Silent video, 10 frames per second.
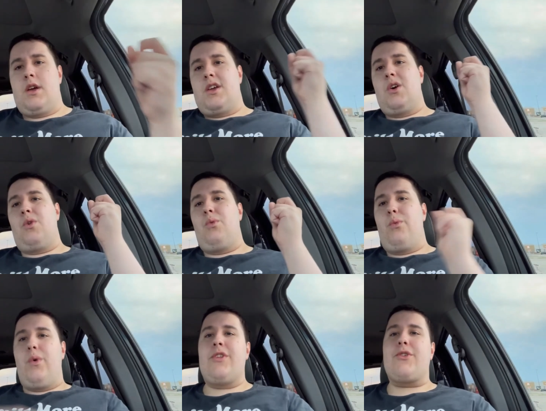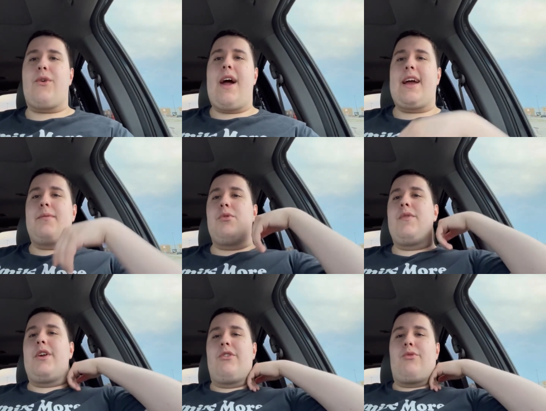Yo, what's cracking
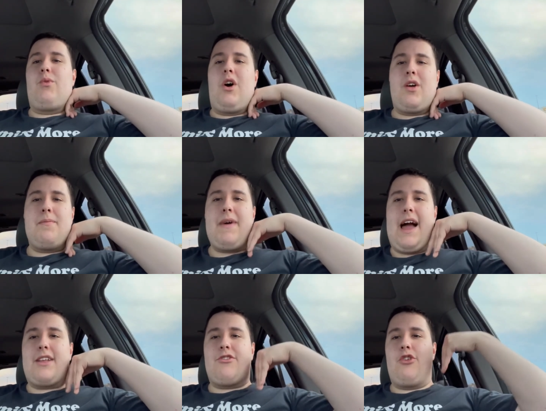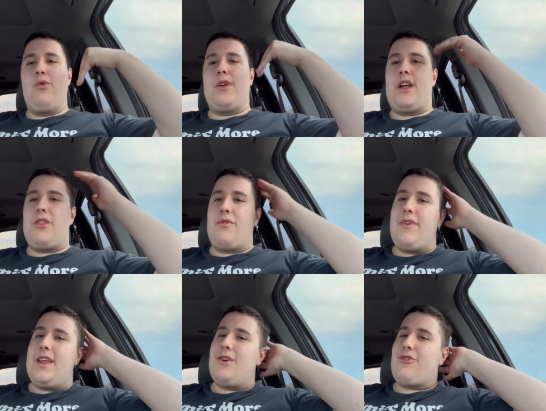movie nerds? Welcome back to another
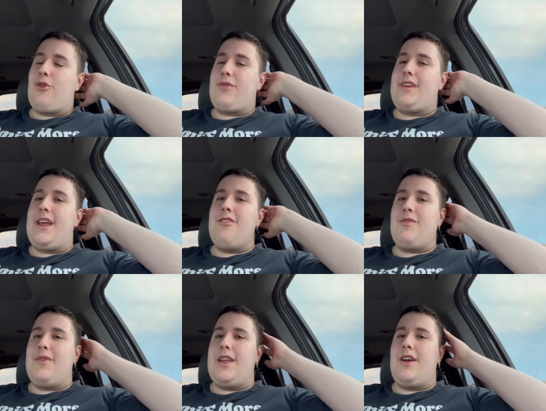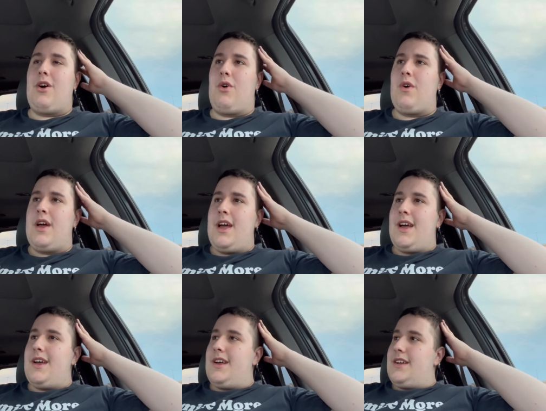video. So in today's video,
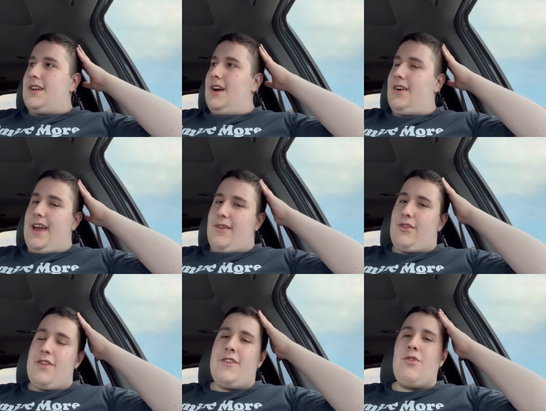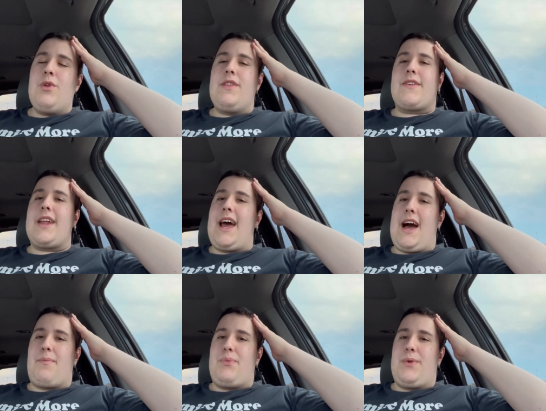okay, so this is what's gonna
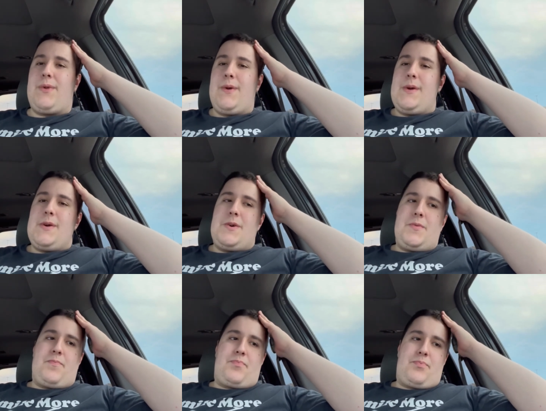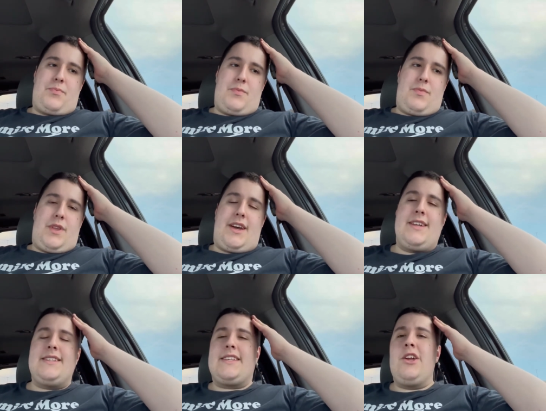happen.
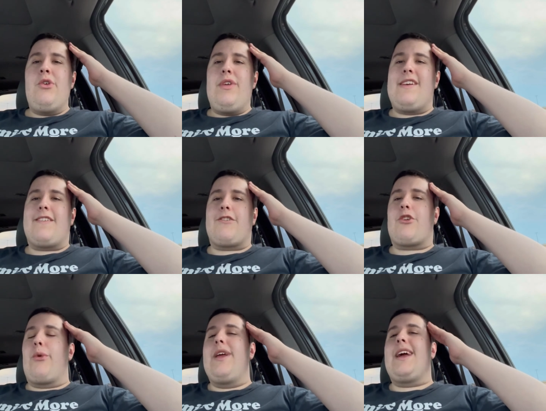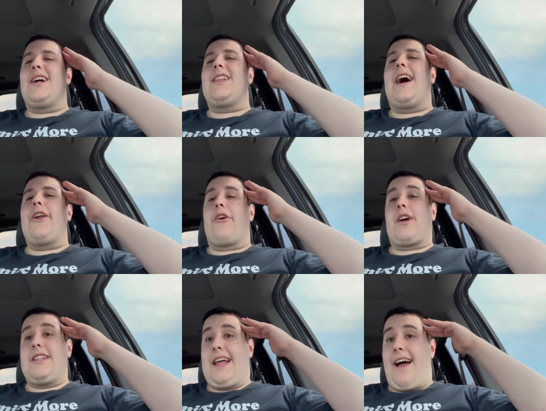Consider this Screen Collider
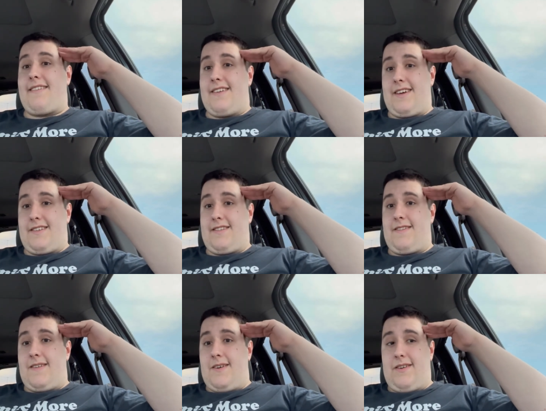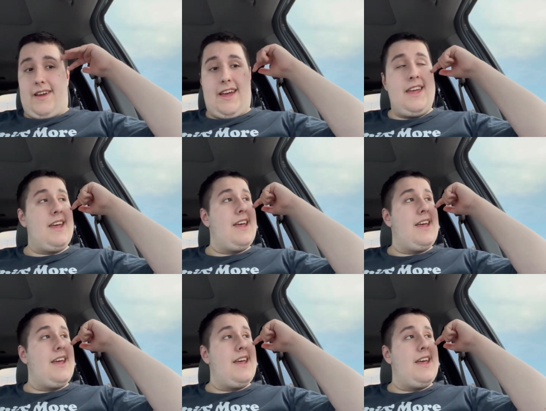Classics, okay?